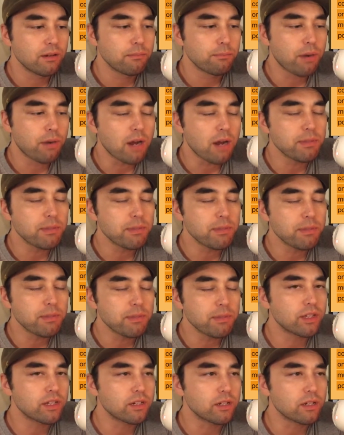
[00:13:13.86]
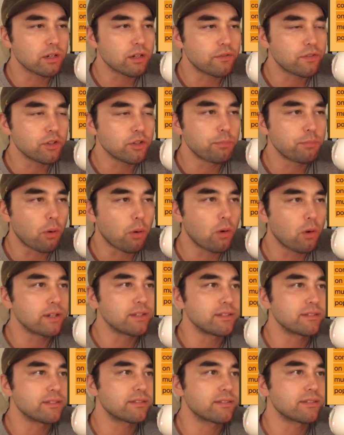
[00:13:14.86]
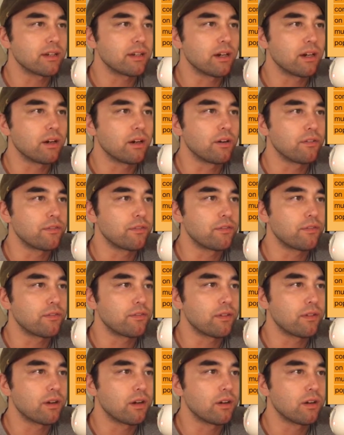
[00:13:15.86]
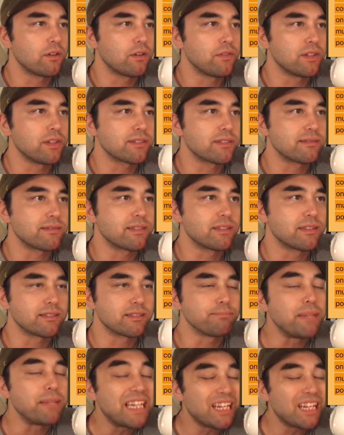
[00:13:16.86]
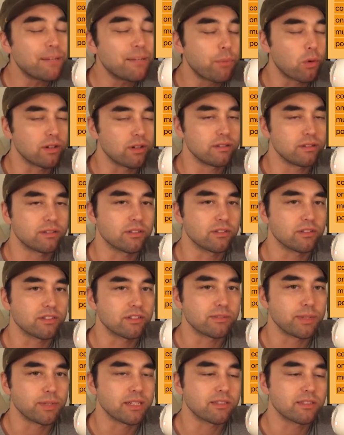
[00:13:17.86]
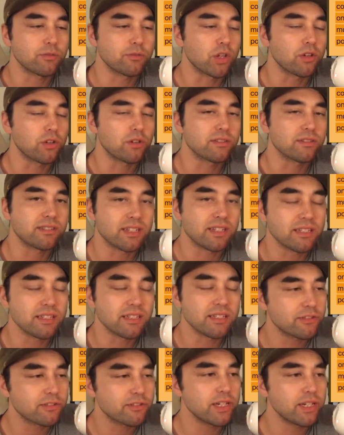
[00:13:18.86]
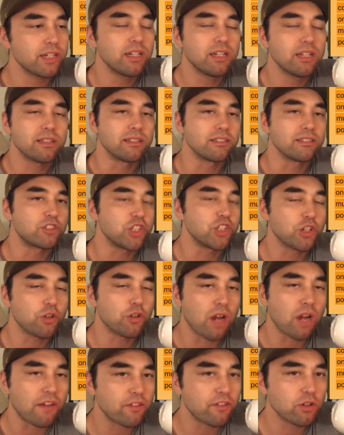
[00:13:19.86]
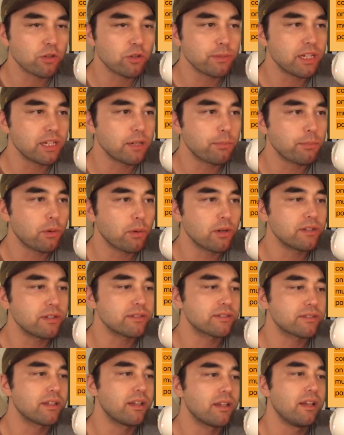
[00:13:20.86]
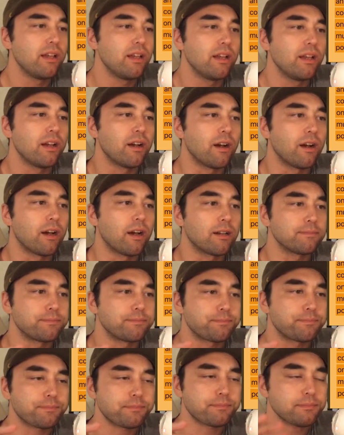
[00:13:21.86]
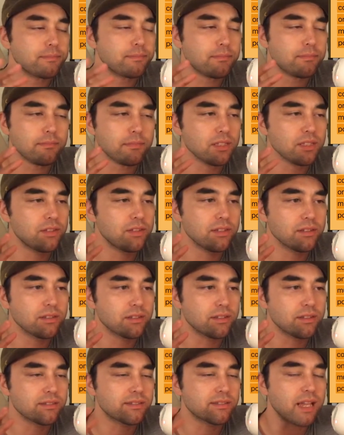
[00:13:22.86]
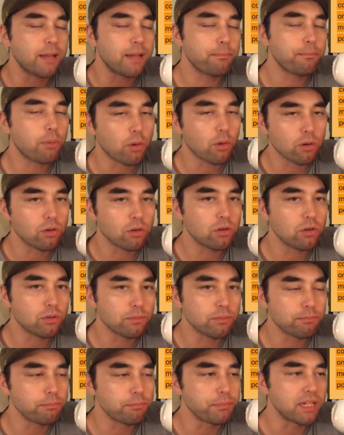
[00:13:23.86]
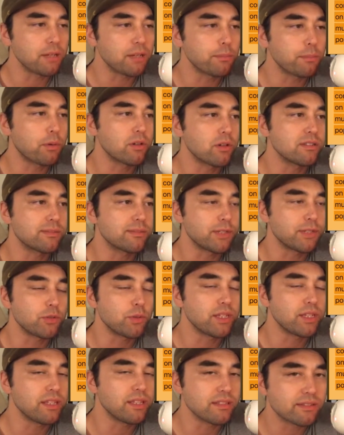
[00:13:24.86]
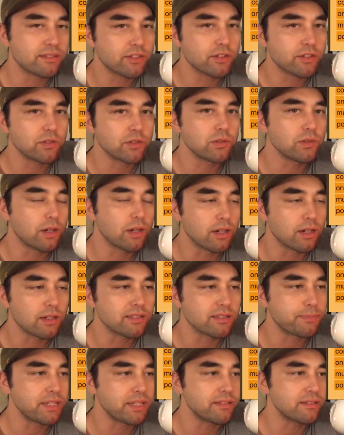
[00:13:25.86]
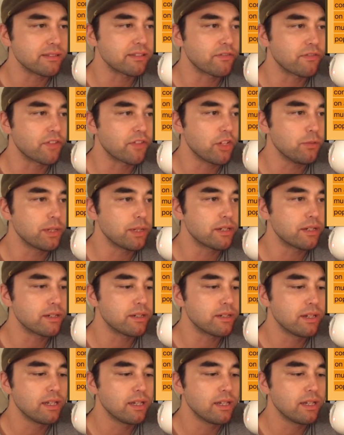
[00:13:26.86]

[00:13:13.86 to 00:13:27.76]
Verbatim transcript: probably more than a few points of of this this meeting point, so to speak. So whether it's in history, these geographical meeting points, um, the, these temporal meeting points between these two uh, species of human,